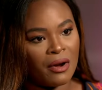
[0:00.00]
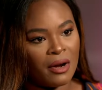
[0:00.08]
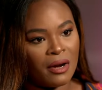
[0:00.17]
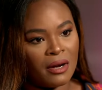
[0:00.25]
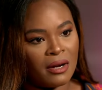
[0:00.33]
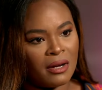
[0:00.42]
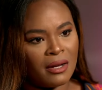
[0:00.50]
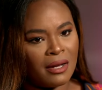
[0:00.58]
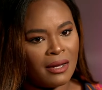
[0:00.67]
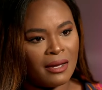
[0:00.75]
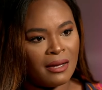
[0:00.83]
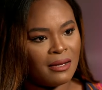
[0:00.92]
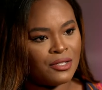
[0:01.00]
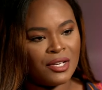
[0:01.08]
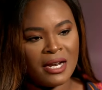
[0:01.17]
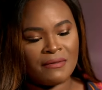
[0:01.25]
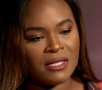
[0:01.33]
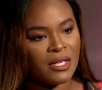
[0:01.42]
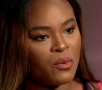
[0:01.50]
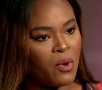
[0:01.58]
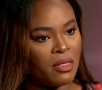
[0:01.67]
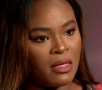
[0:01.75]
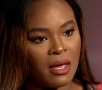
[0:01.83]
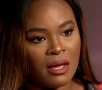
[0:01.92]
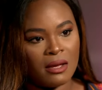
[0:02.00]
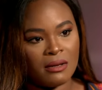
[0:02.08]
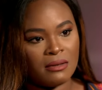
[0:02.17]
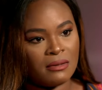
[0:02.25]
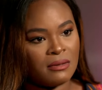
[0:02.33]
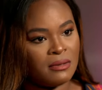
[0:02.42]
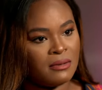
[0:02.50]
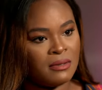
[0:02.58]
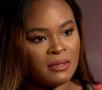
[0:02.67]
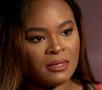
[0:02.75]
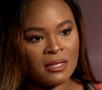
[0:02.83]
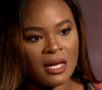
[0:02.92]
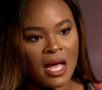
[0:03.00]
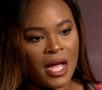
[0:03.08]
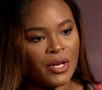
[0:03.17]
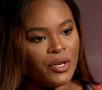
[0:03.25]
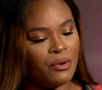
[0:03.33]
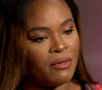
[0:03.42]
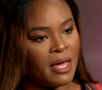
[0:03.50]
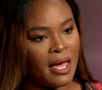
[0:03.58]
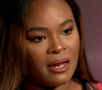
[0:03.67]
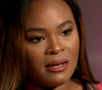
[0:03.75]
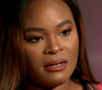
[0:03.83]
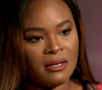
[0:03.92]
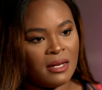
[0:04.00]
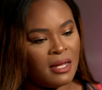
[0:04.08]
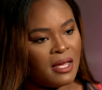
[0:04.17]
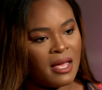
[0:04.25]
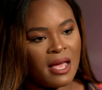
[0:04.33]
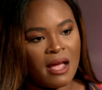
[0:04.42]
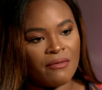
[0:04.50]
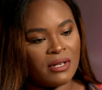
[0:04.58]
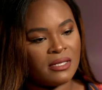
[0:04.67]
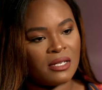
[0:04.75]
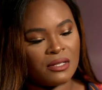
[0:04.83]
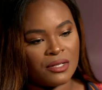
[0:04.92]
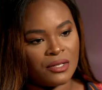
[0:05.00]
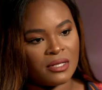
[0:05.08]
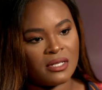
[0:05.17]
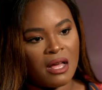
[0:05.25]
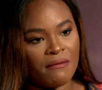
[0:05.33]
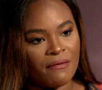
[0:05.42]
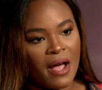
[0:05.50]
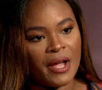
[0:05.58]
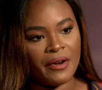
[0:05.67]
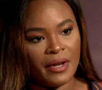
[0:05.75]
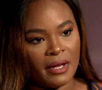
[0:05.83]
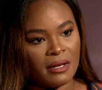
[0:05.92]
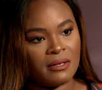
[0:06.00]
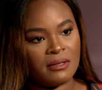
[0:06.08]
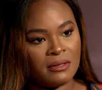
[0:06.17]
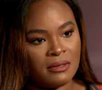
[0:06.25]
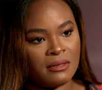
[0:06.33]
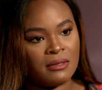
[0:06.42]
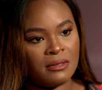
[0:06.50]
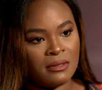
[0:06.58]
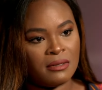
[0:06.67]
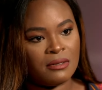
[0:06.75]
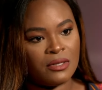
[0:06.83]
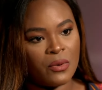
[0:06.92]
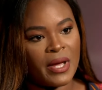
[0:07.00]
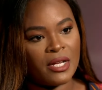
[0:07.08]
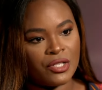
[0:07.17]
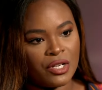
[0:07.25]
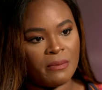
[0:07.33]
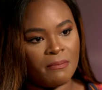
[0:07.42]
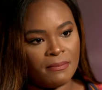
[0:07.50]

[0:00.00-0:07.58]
her, she didn't have to say one thing. I knew that every cylinder is not firing the way it should.